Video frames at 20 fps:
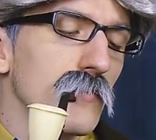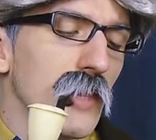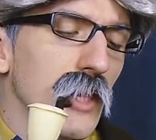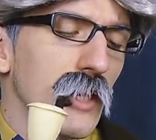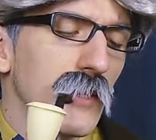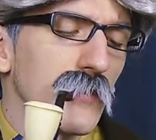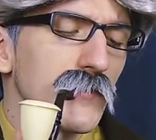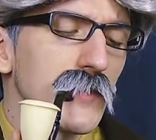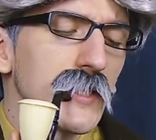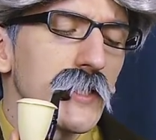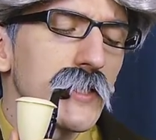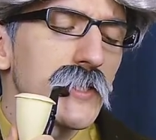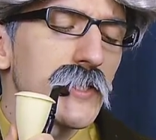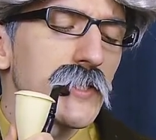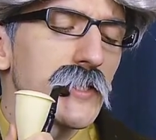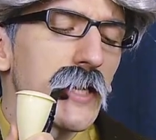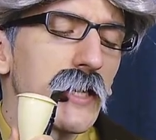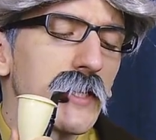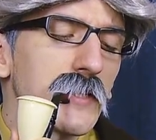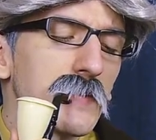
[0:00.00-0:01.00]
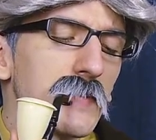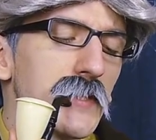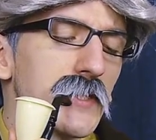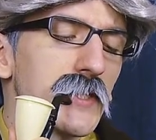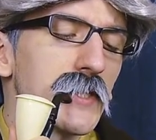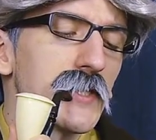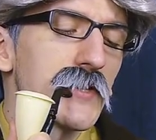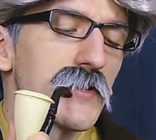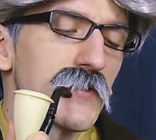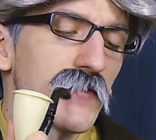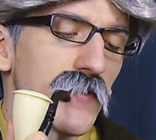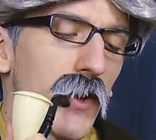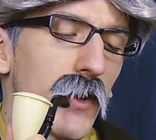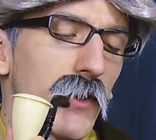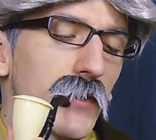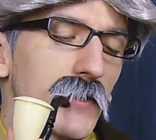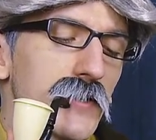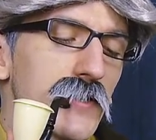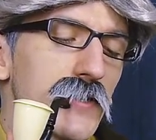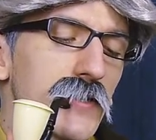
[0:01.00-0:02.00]
if this statement is
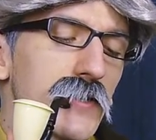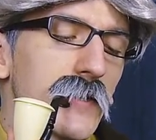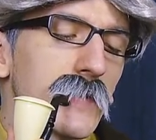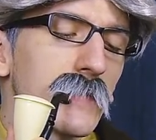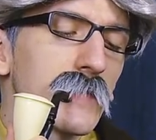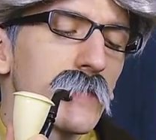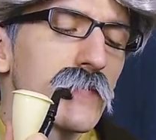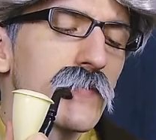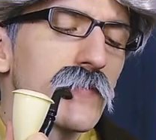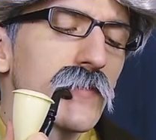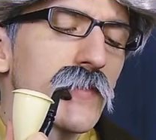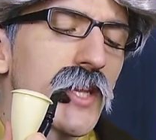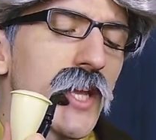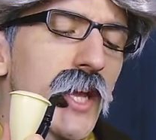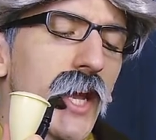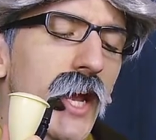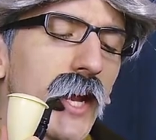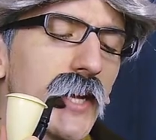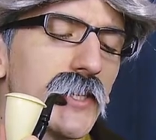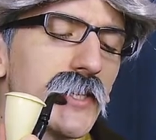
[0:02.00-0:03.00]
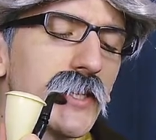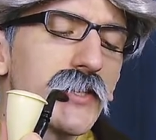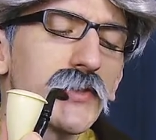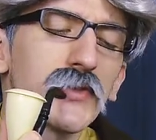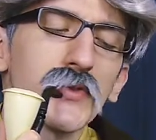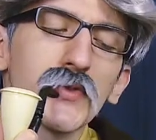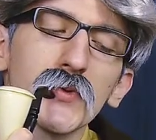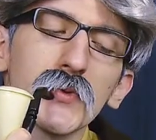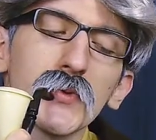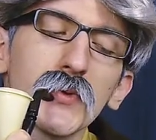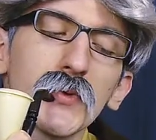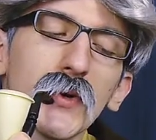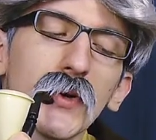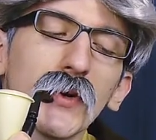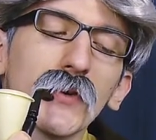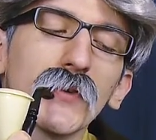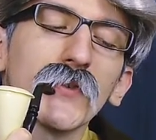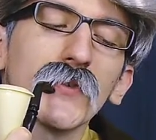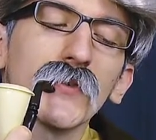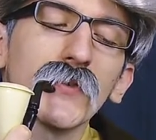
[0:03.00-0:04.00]
false, is it true
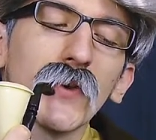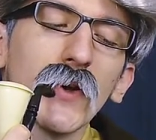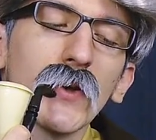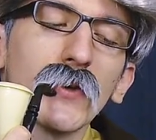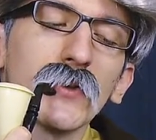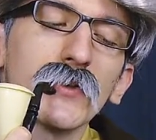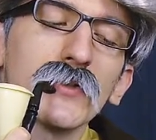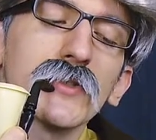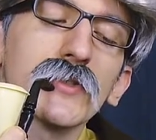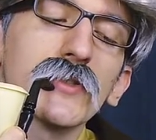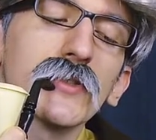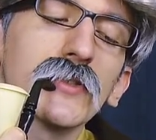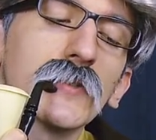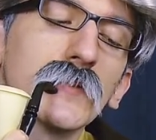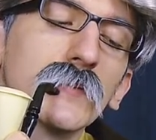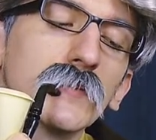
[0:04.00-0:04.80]
or false?